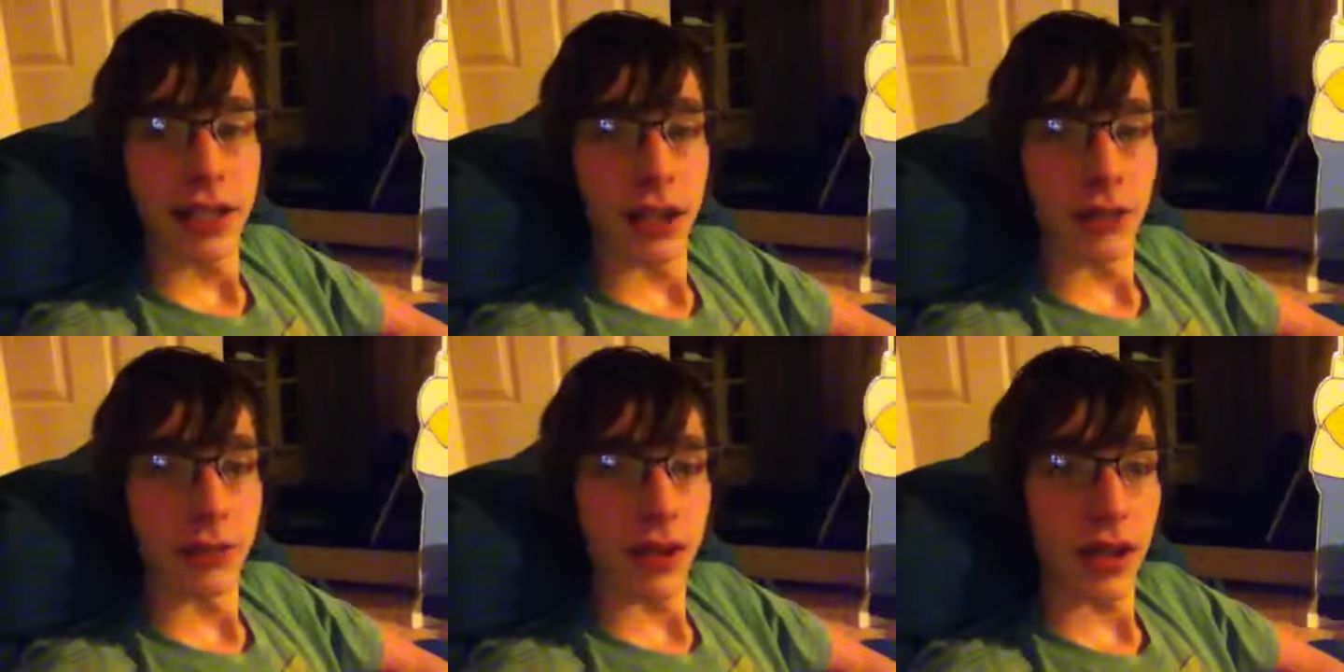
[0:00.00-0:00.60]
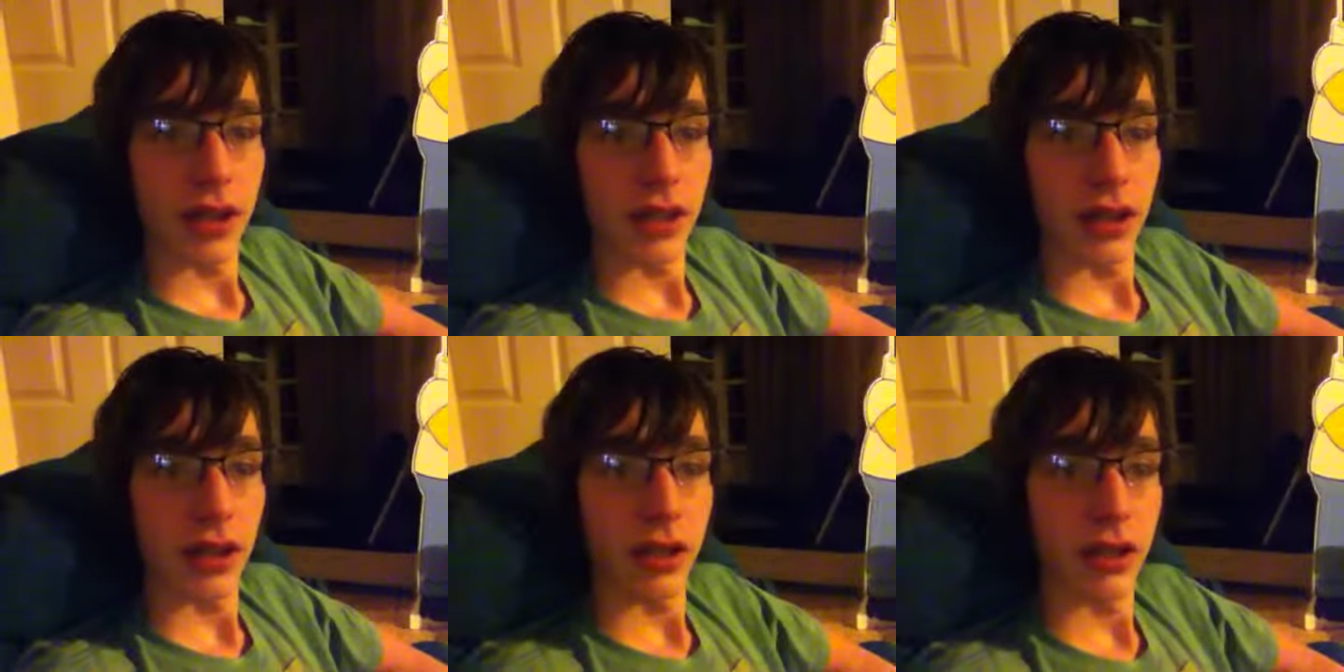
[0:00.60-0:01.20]
know, and
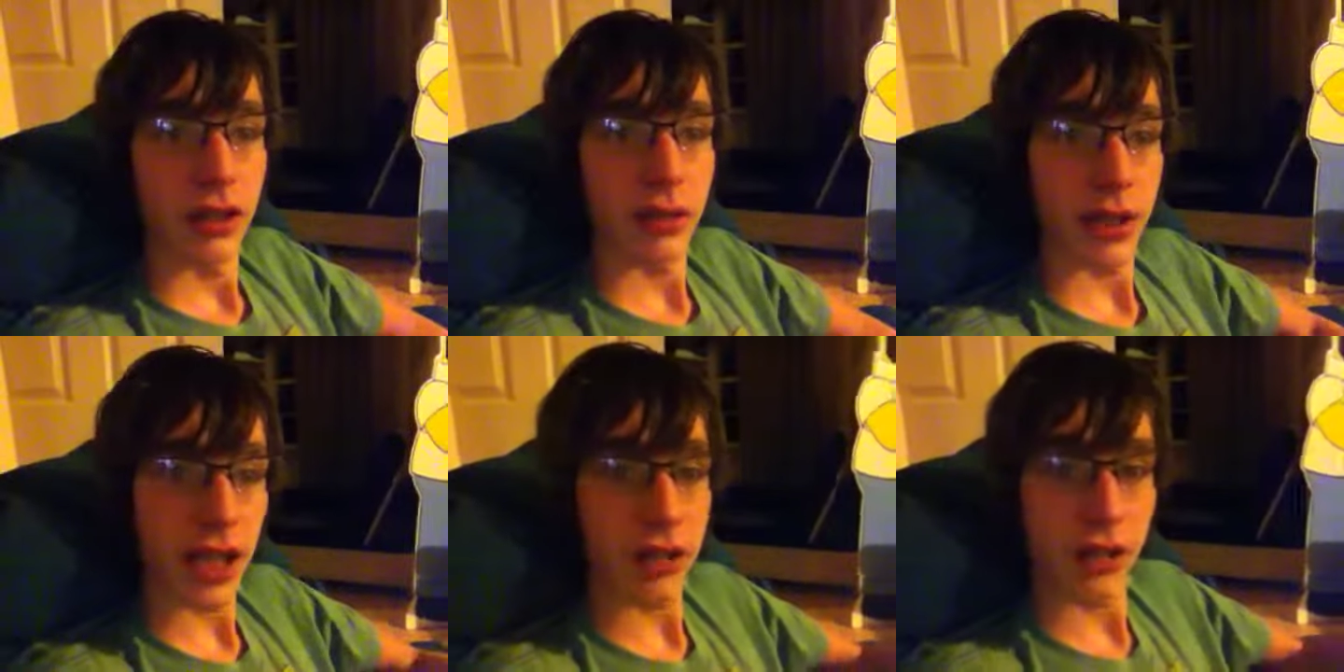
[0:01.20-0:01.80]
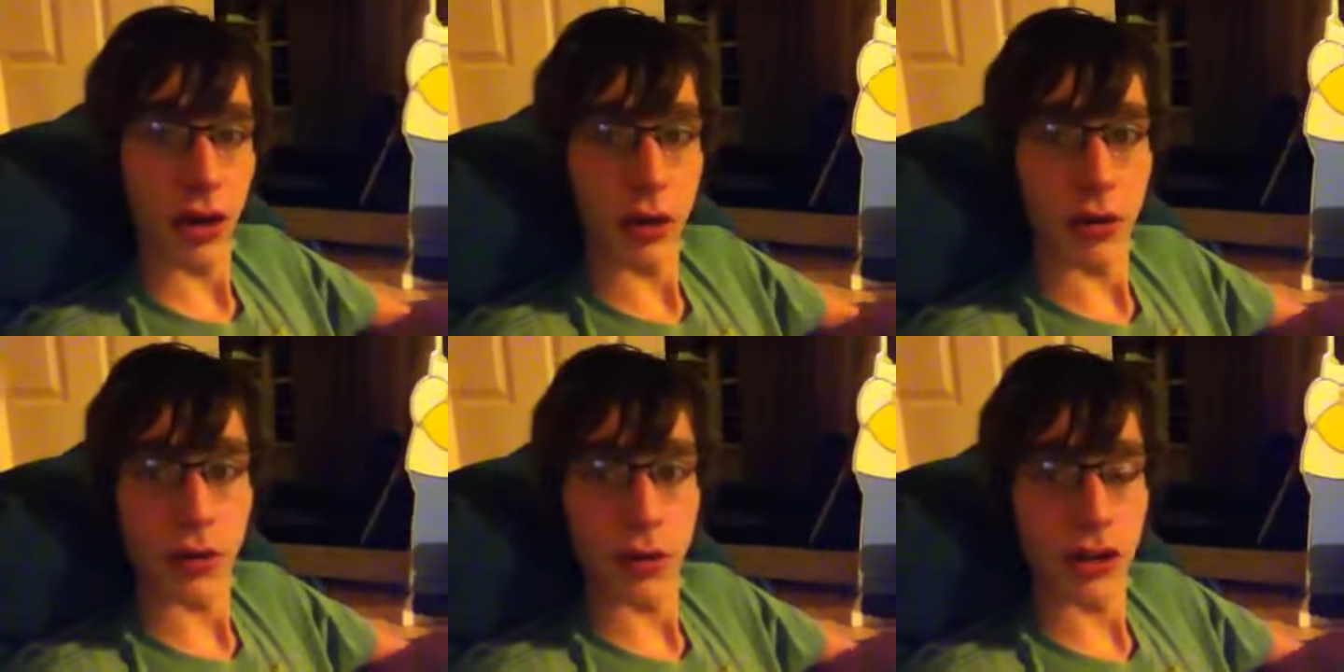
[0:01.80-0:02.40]
uh, so my dad's, you know,
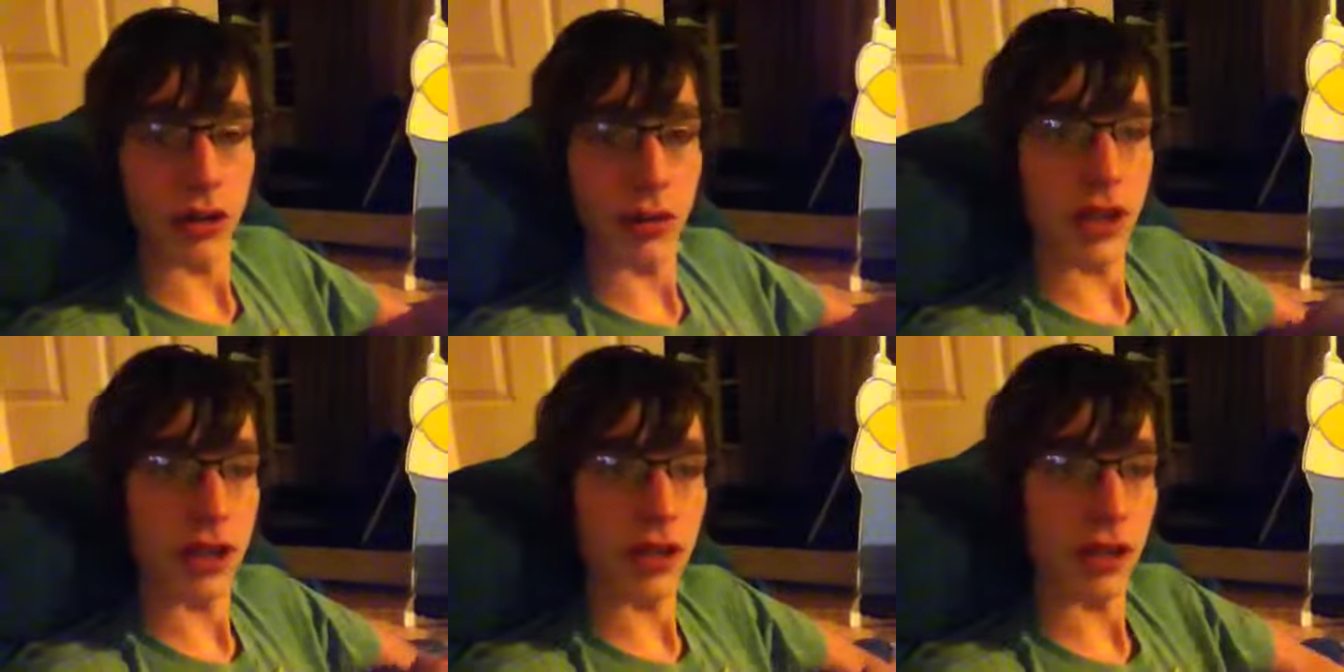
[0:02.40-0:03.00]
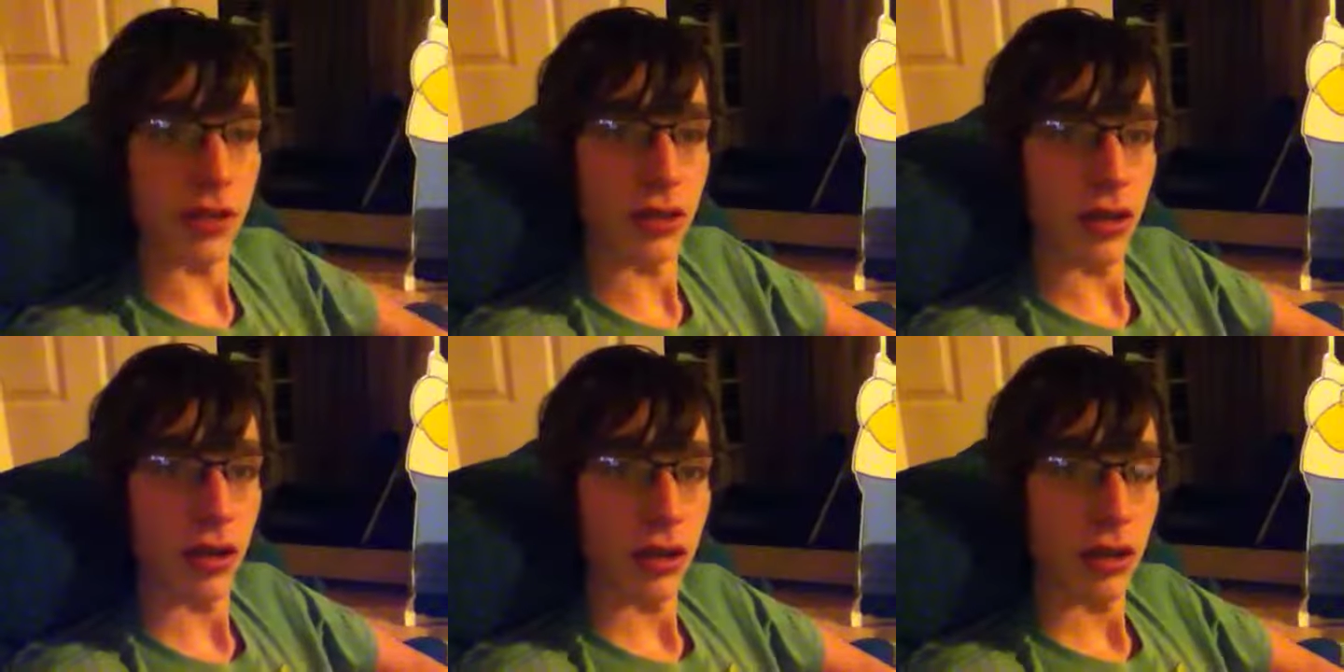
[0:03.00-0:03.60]
going through the list of comedians, and he goes,
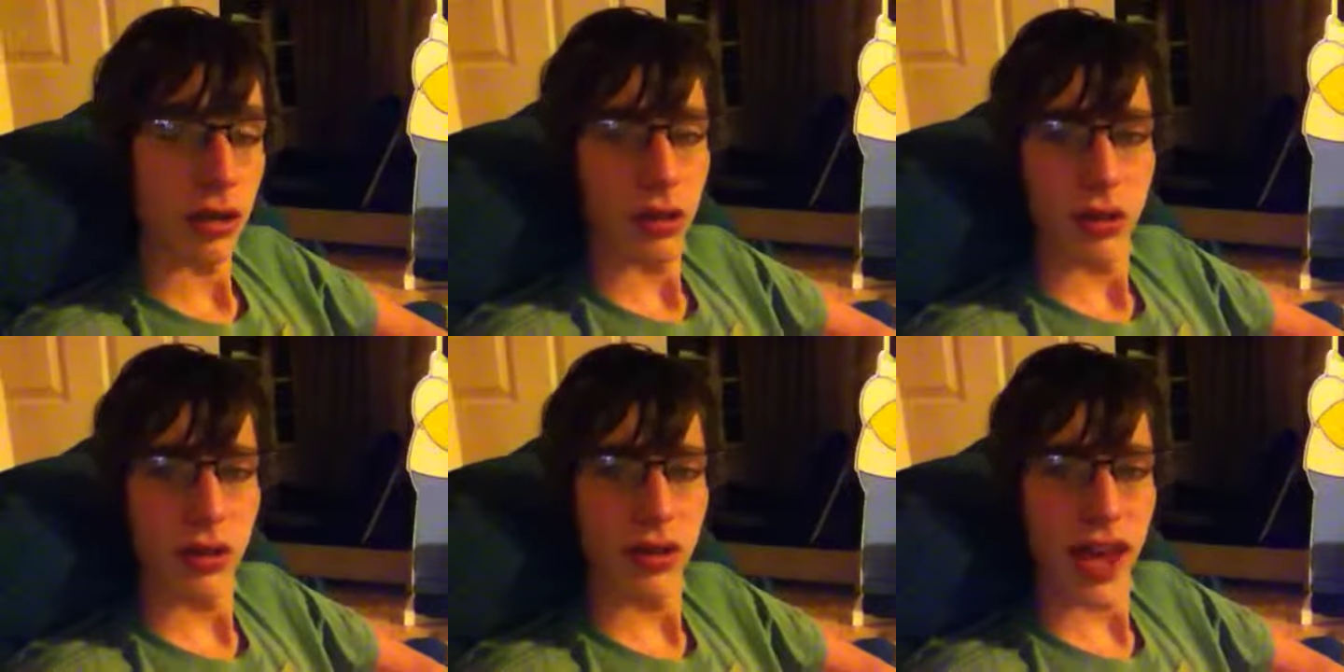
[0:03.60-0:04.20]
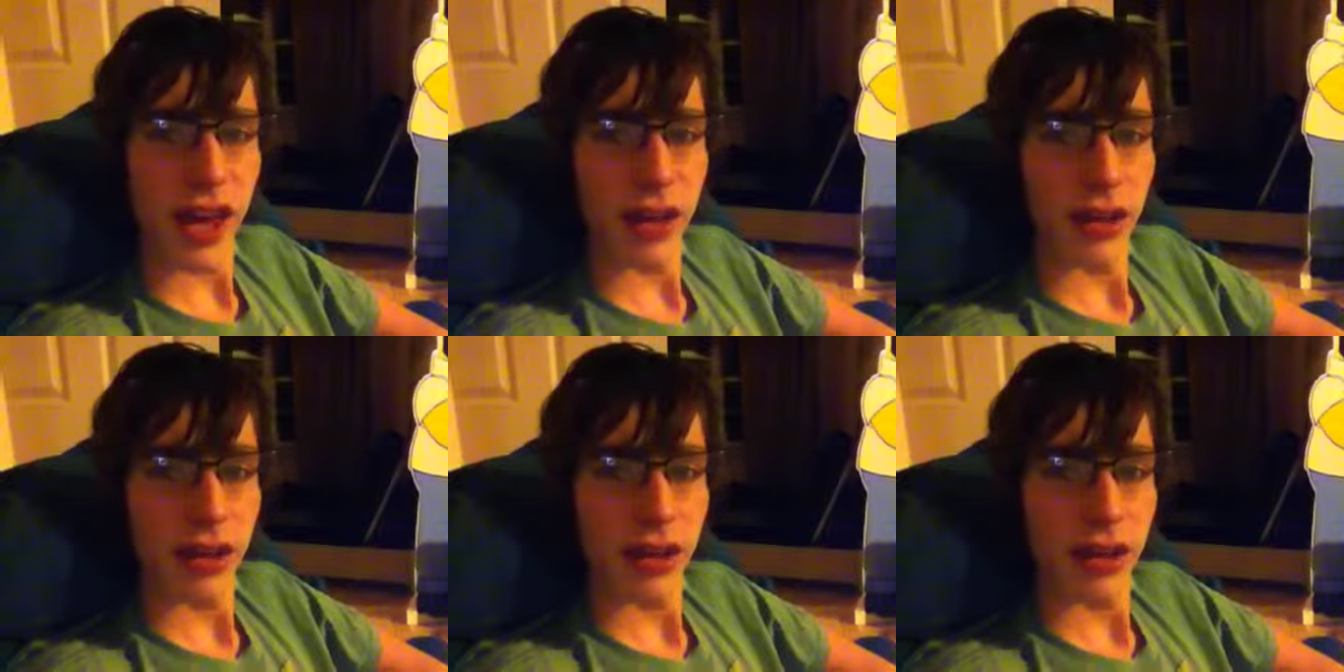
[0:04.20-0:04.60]
"Who's that?"